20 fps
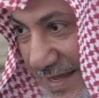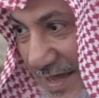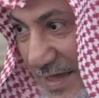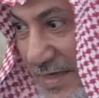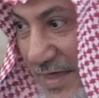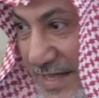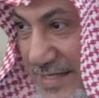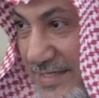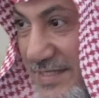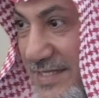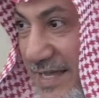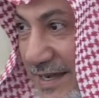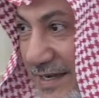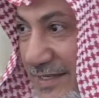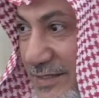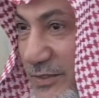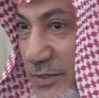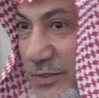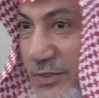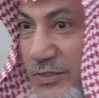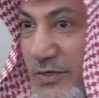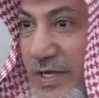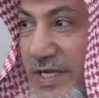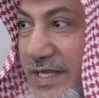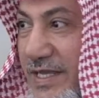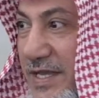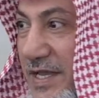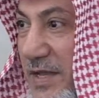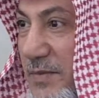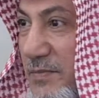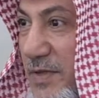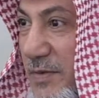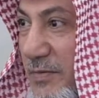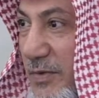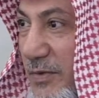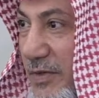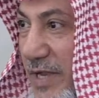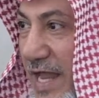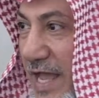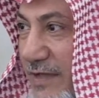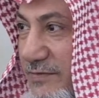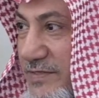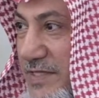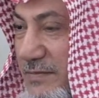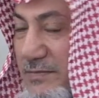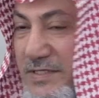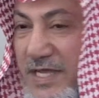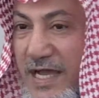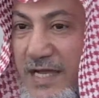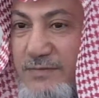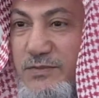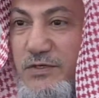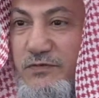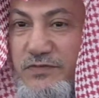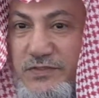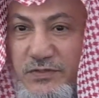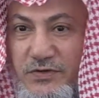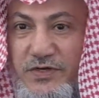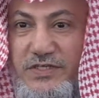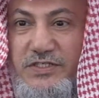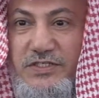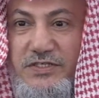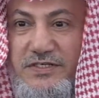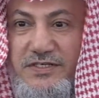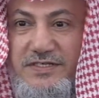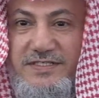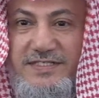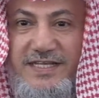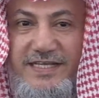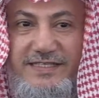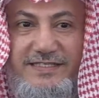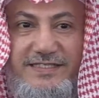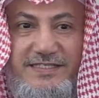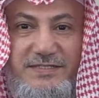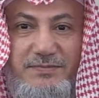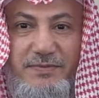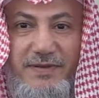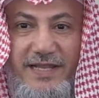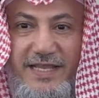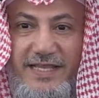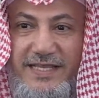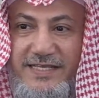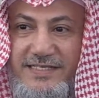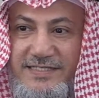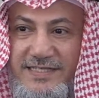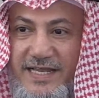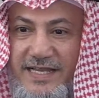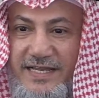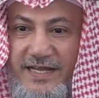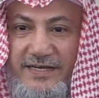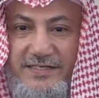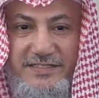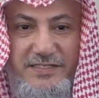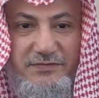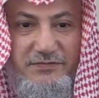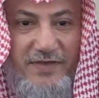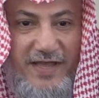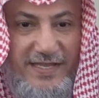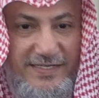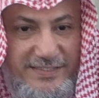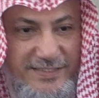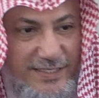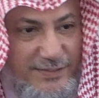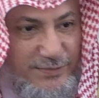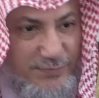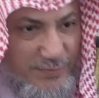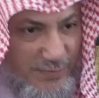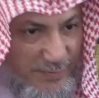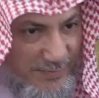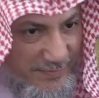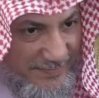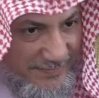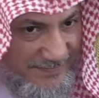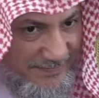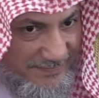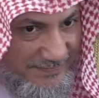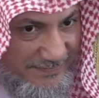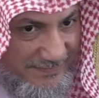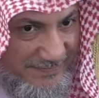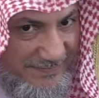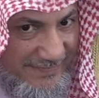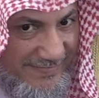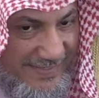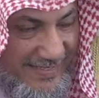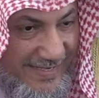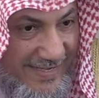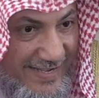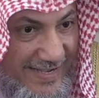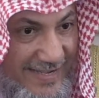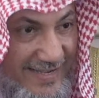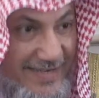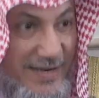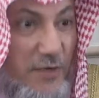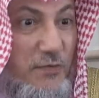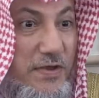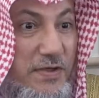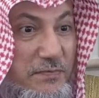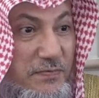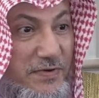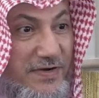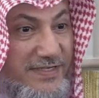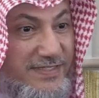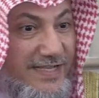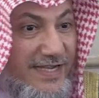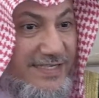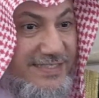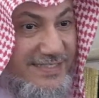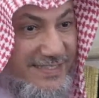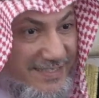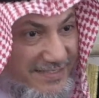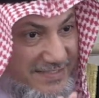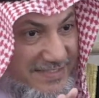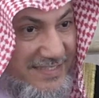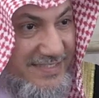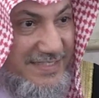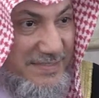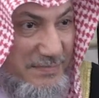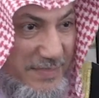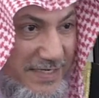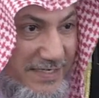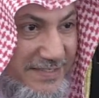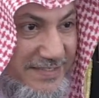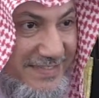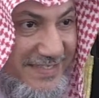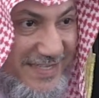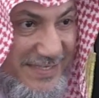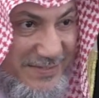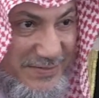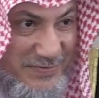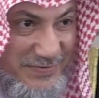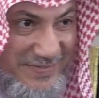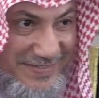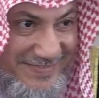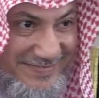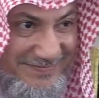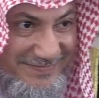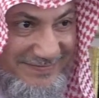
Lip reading: And the inside, usually, people will have some types of treasures and displays and artifacts and so on. Now, in paradise, there is a similarity as well.